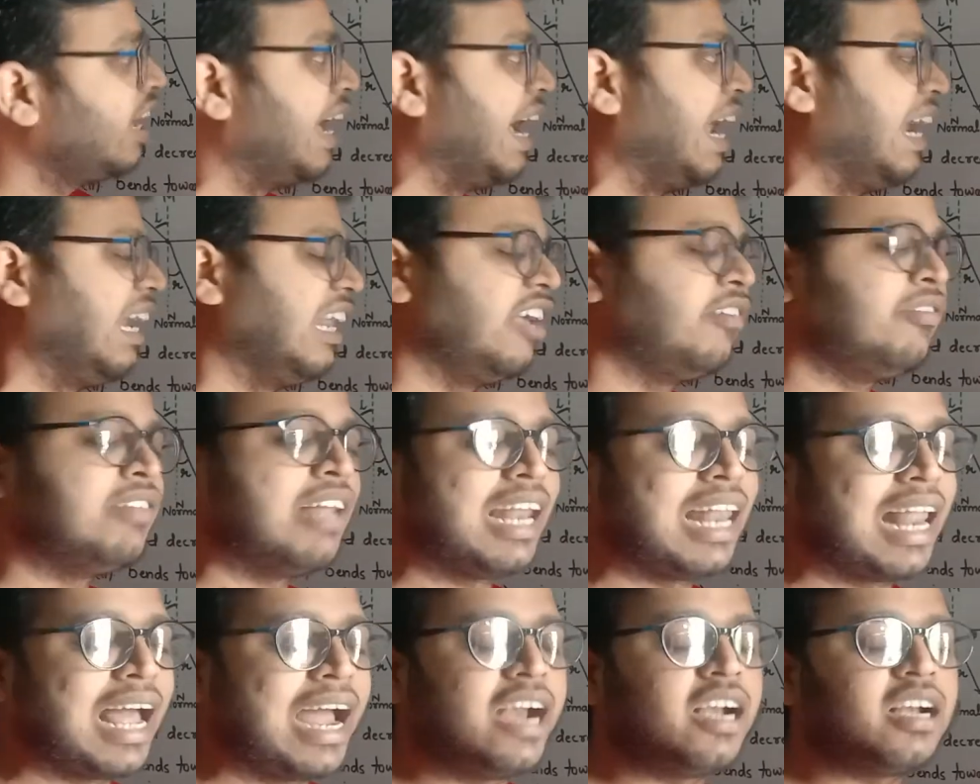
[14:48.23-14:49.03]
and if the
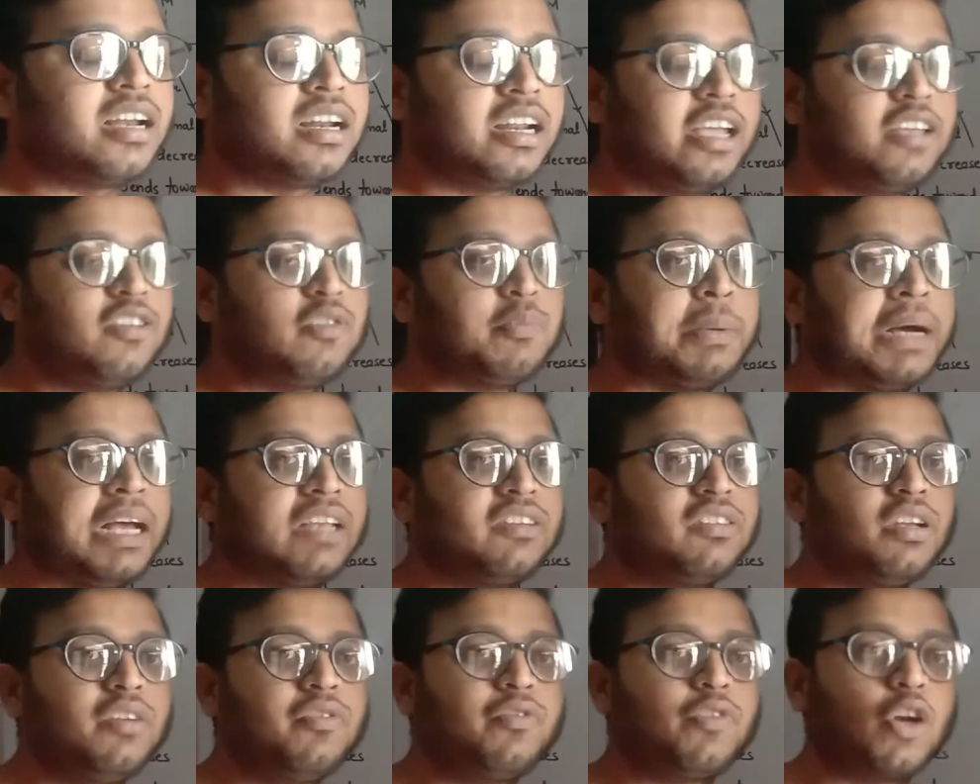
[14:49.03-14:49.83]
light ray is
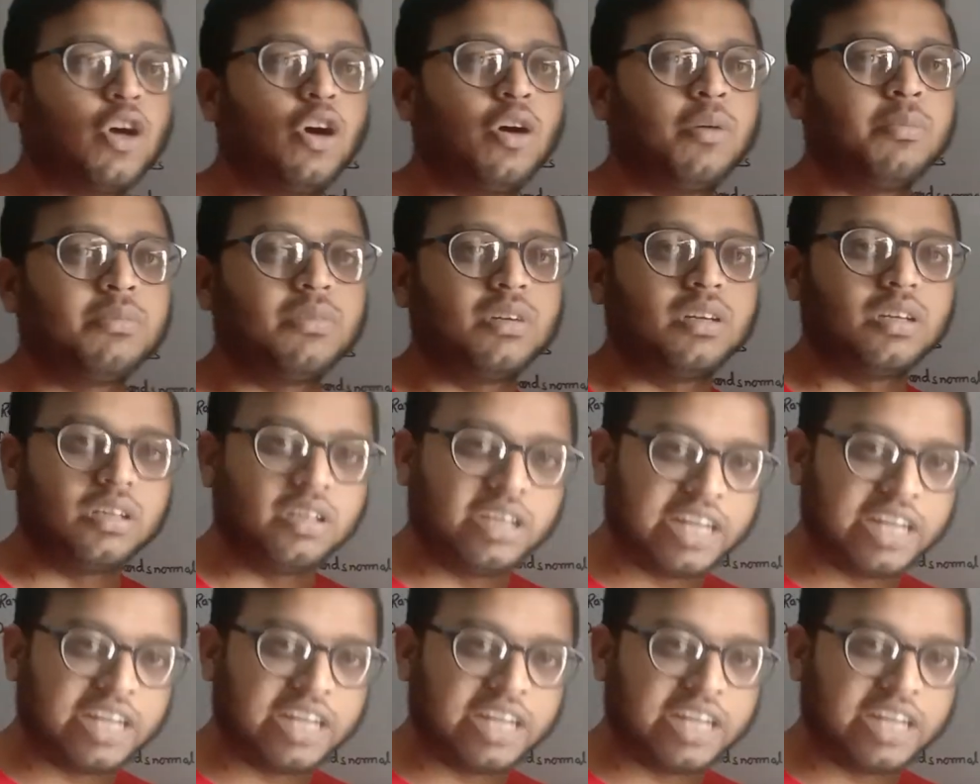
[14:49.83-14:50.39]
passing from